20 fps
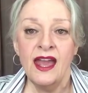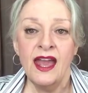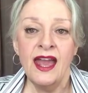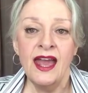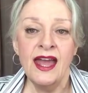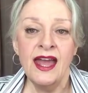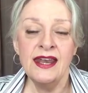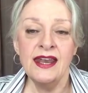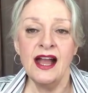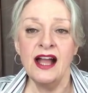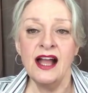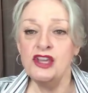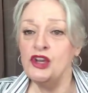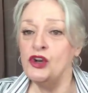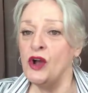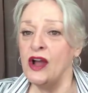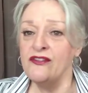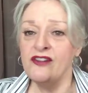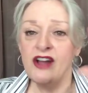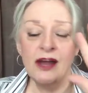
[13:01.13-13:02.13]
And
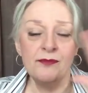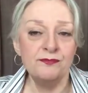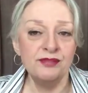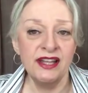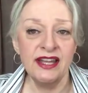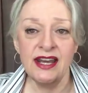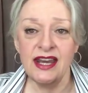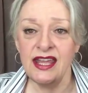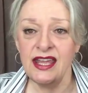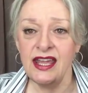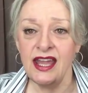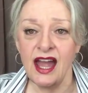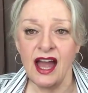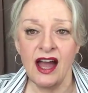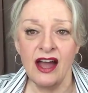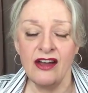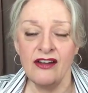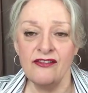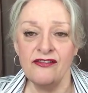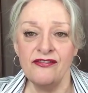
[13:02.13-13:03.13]
I've got plenty
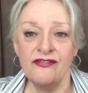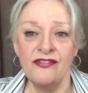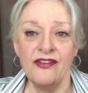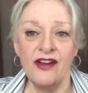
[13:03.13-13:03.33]
of